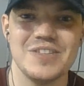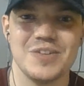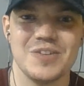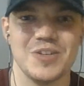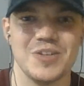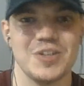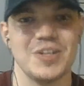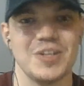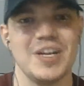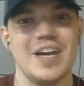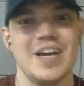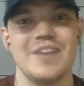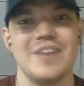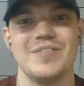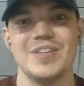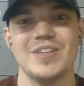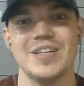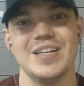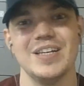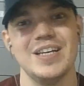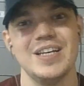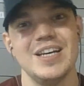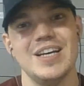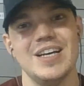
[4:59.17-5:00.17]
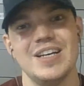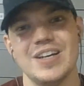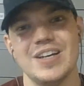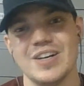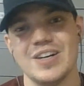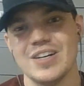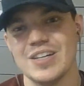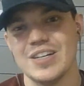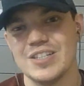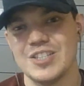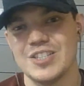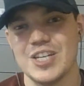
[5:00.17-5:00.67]
or you're going to have
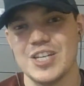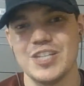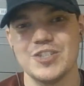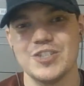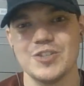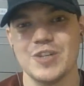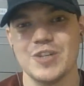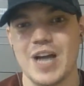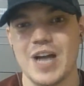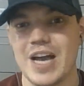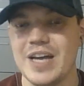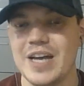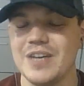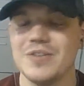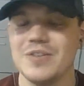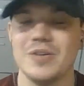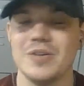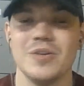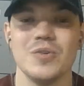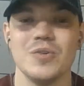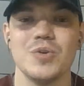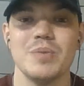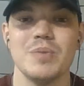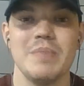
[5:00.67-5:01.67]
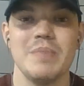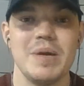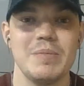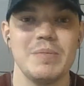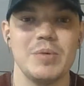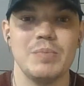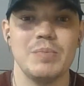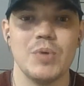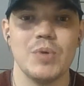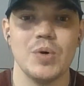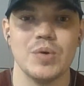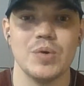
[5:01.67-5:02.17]
to change your diet, or
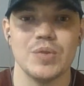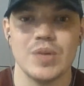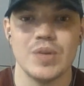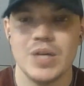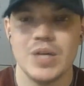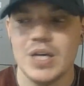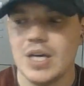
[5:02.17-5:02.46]
maybe both.